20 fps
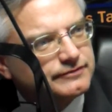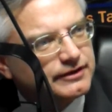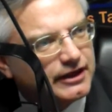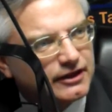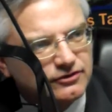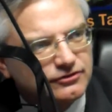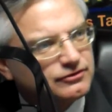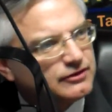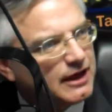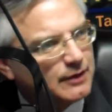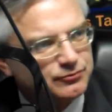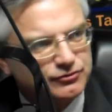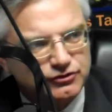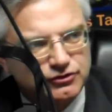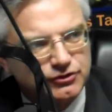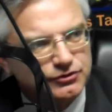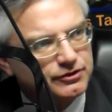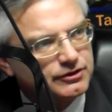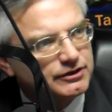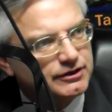Yes,
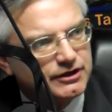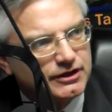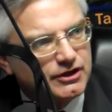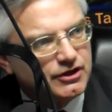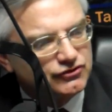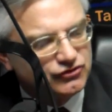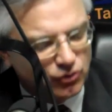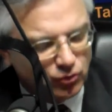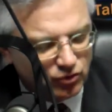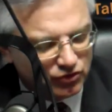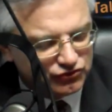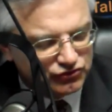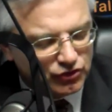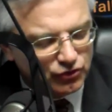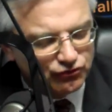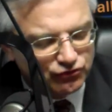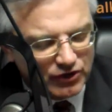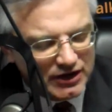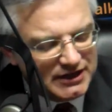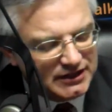absolutely. So, so
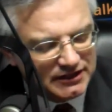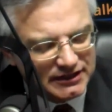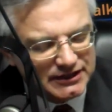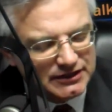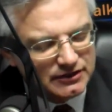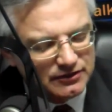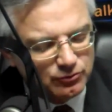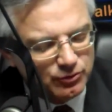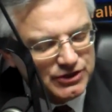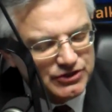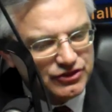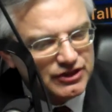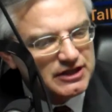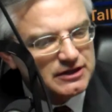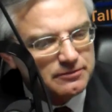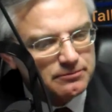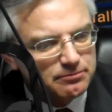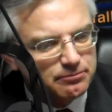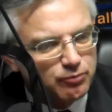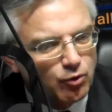frankly, we
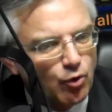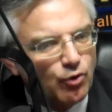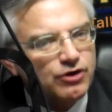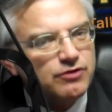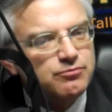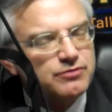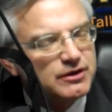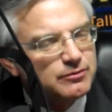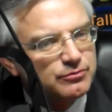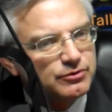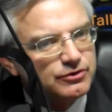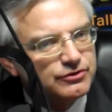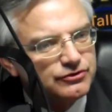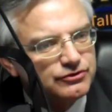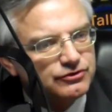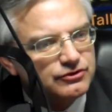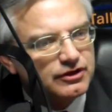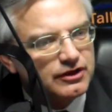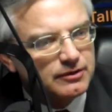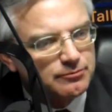think board
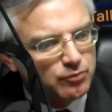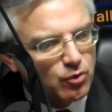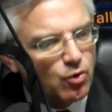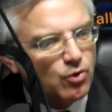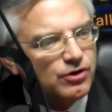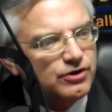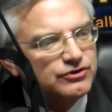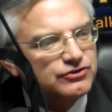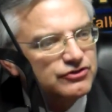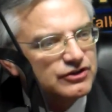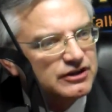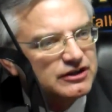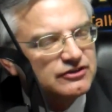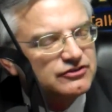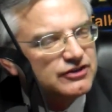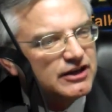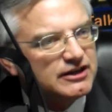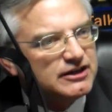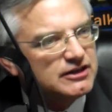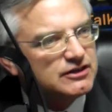members, boards, and
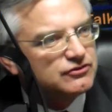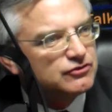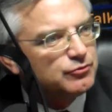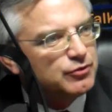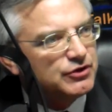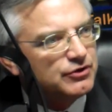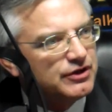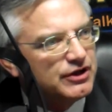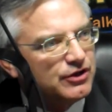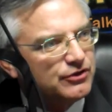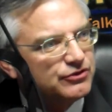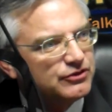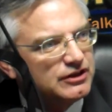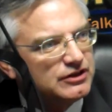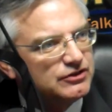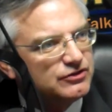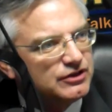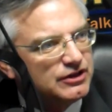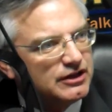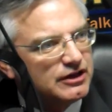executives of mental health
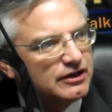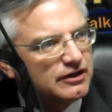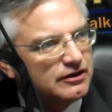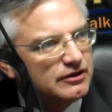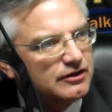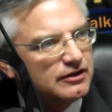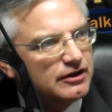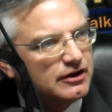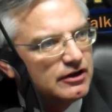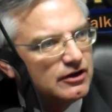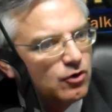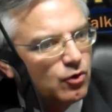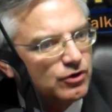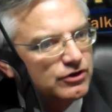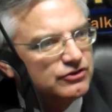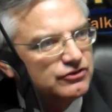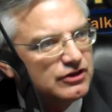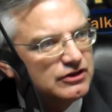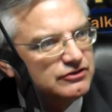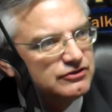in, uh, uh,
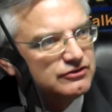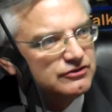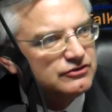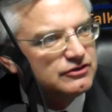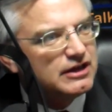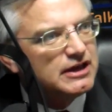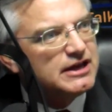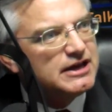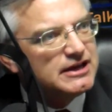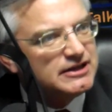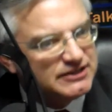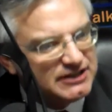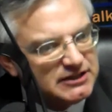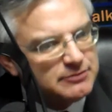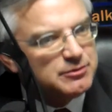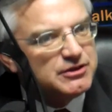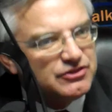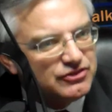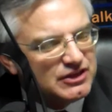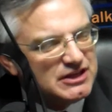organizations need to
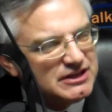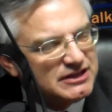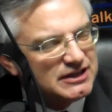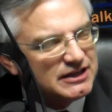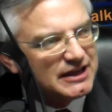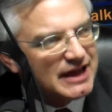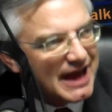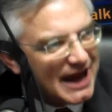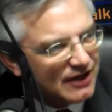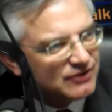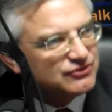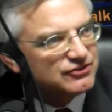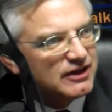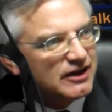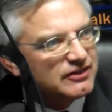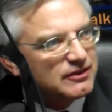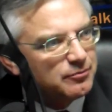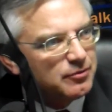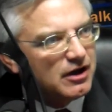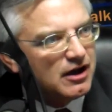be thinking
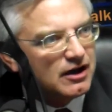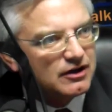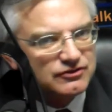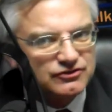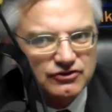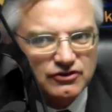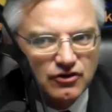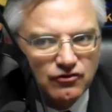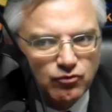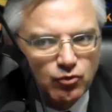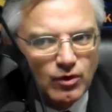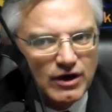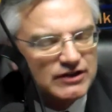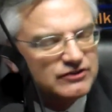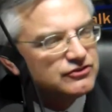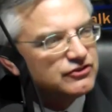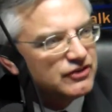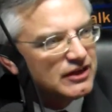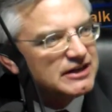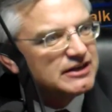outside the box of
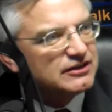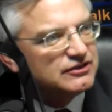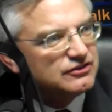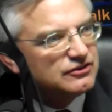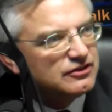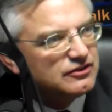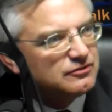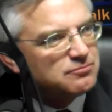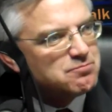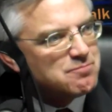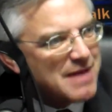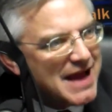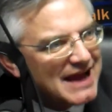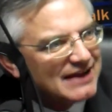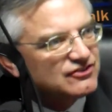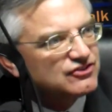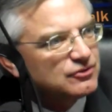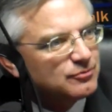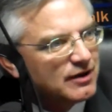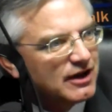ways that they can
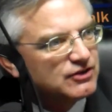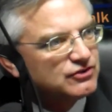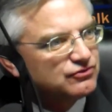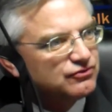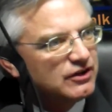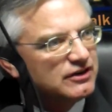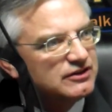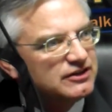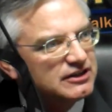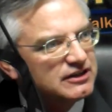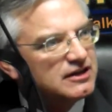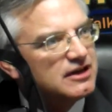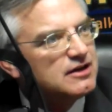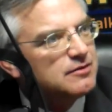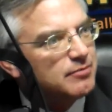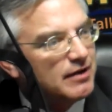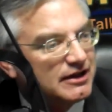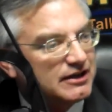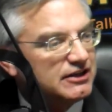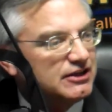maximize funding
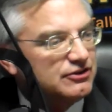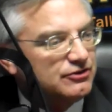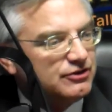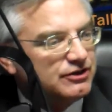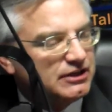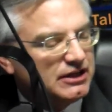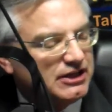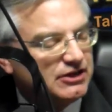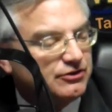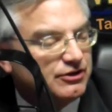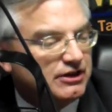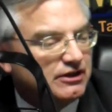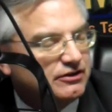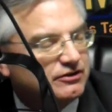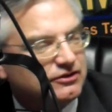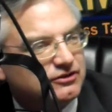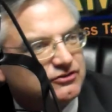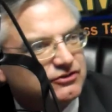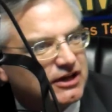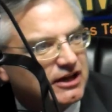by entering, entering into
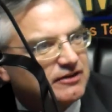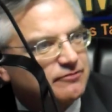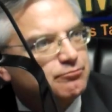these kind